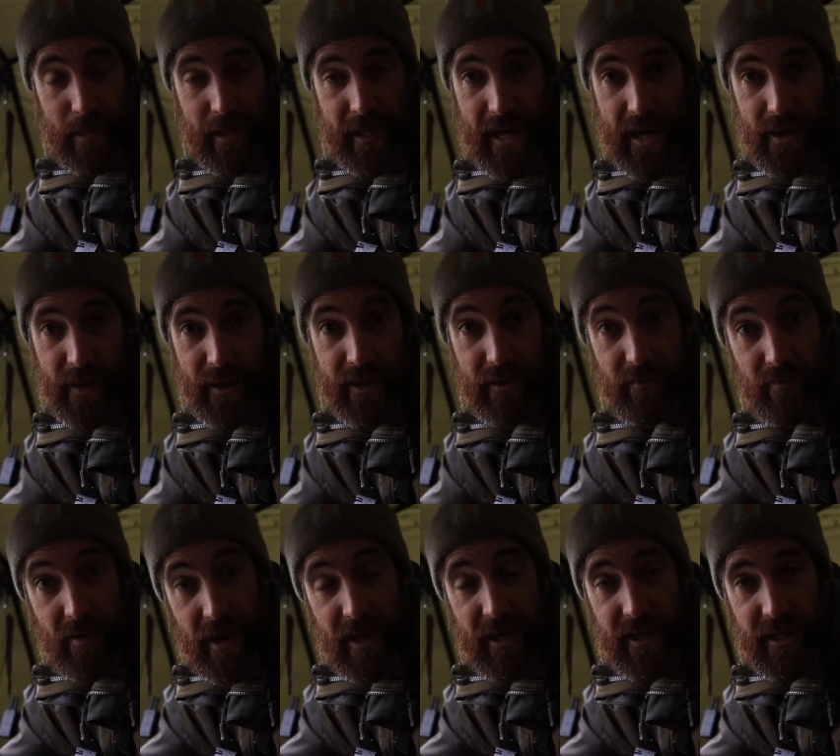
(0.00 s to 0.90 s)
being out in the
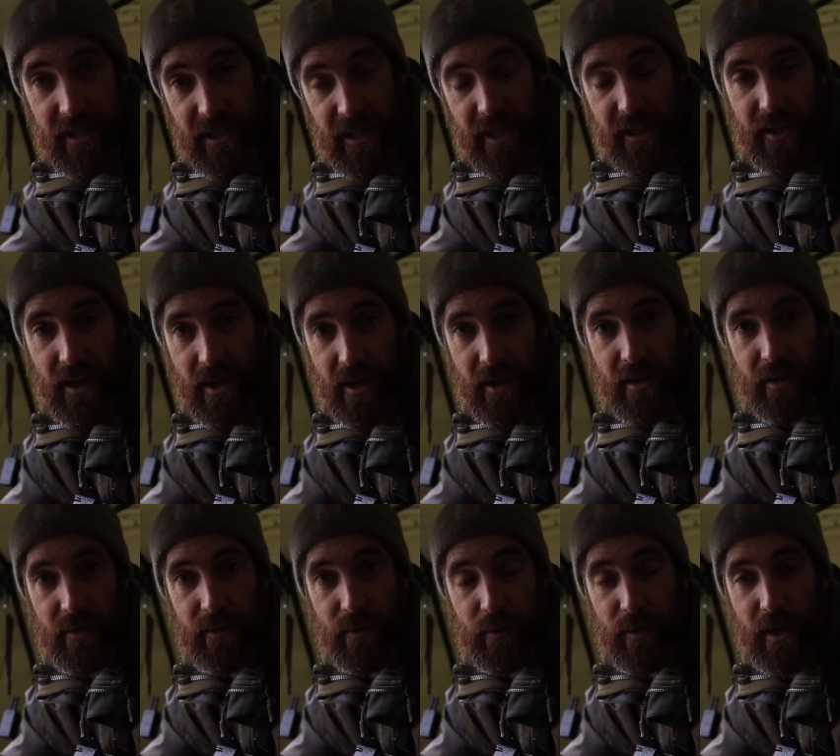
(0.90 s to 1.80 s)
rain in the
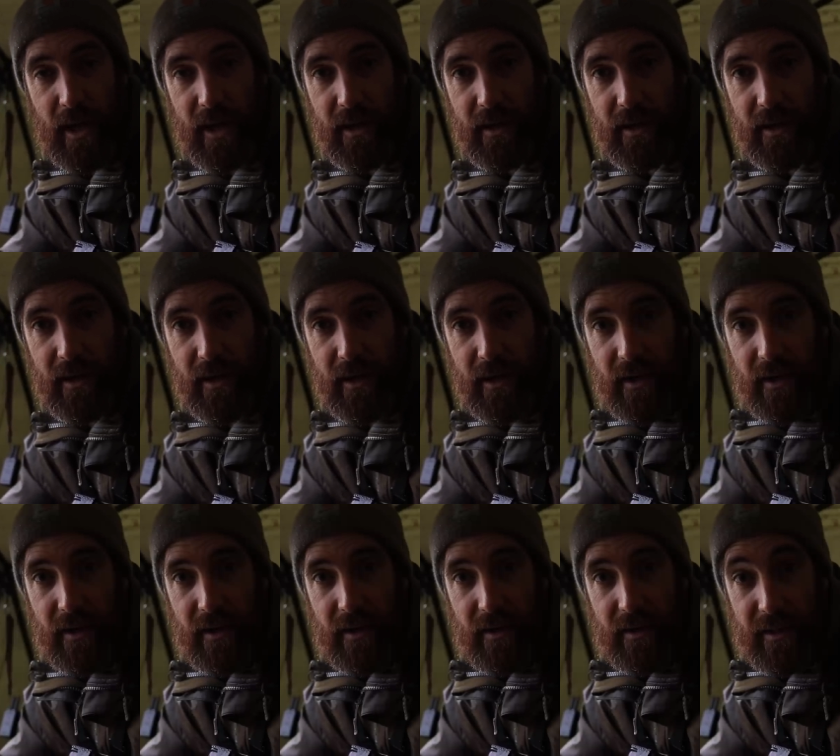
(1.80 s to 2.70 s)
dark all night,
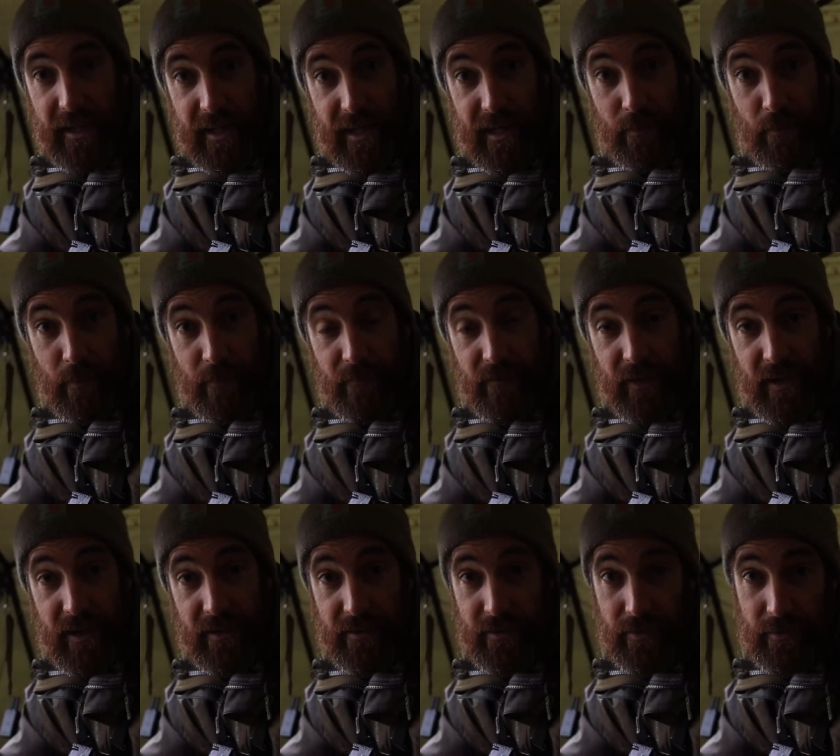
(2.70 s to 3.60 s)
dealing with
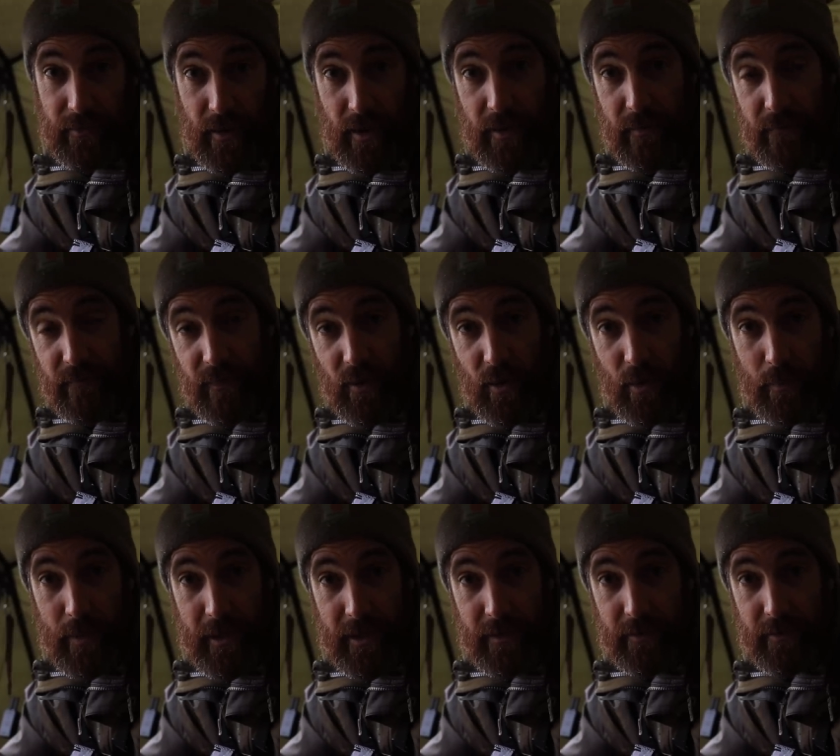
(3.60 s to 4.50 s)
fish and trying to
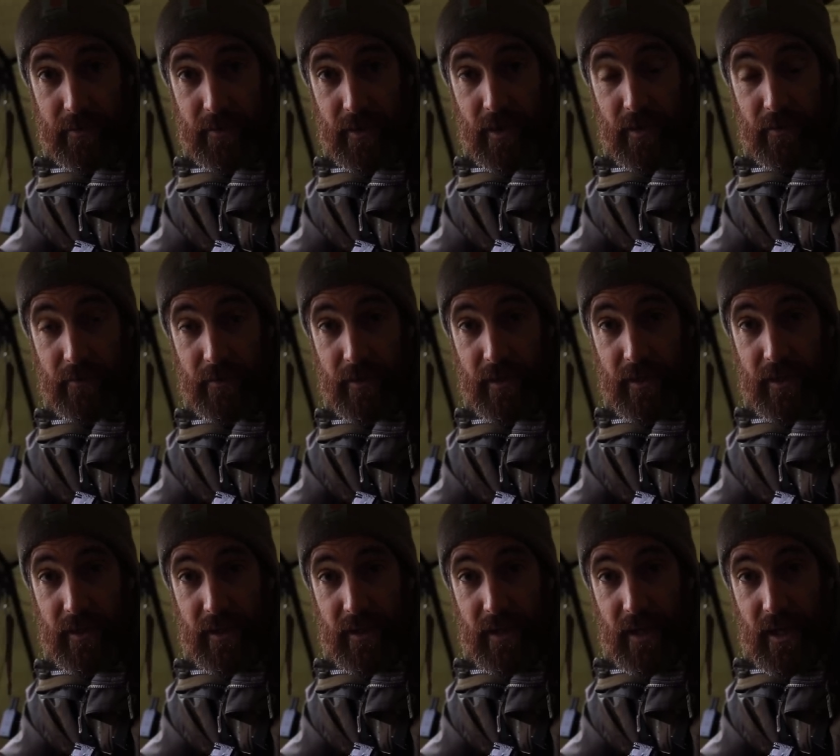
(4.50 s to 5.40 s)
film it and
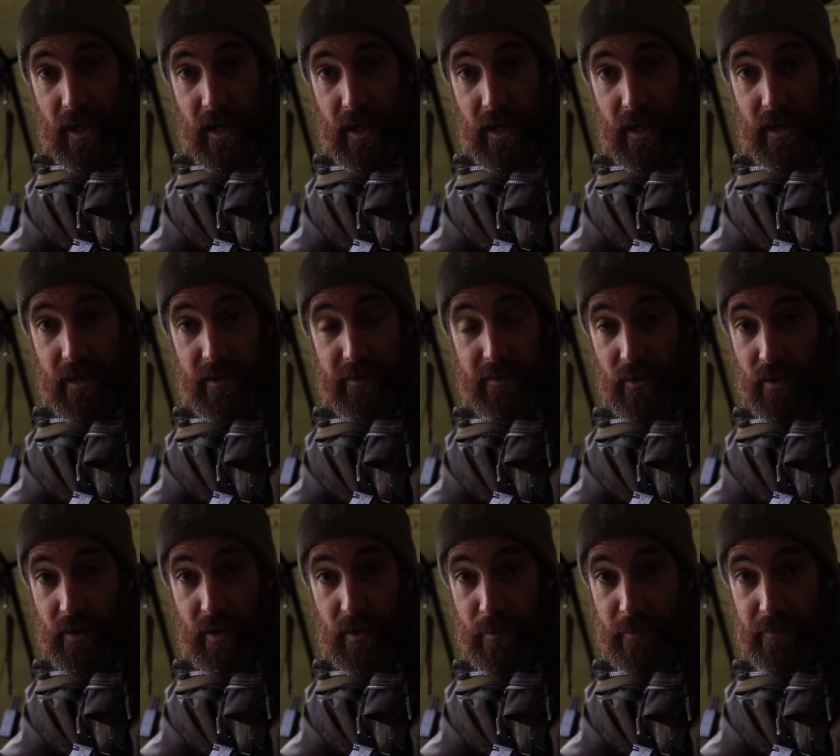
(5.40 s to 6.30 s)
stuff. Uh, it's
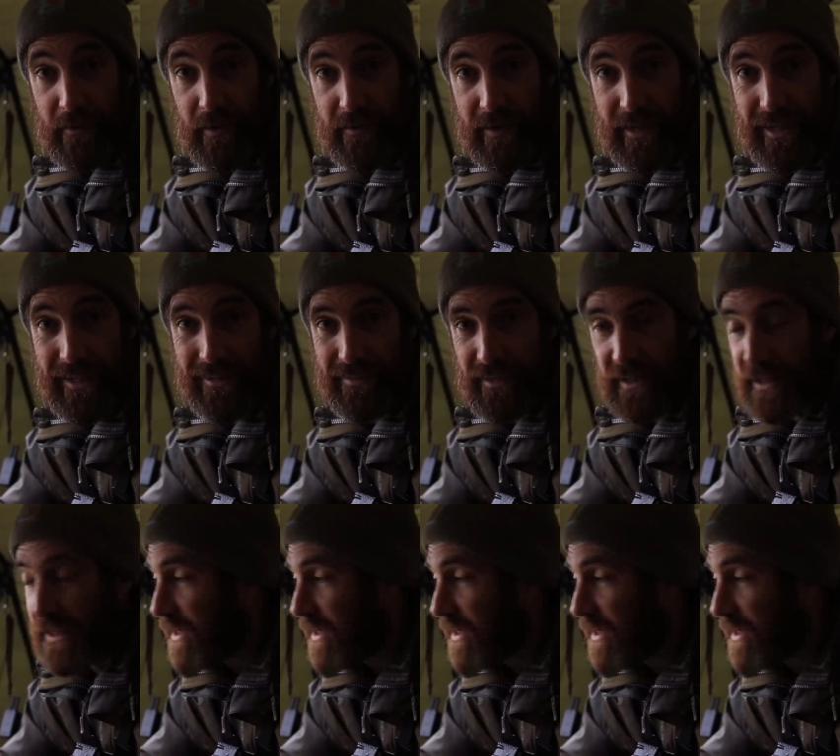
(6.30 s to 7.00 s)
not going to be very easy.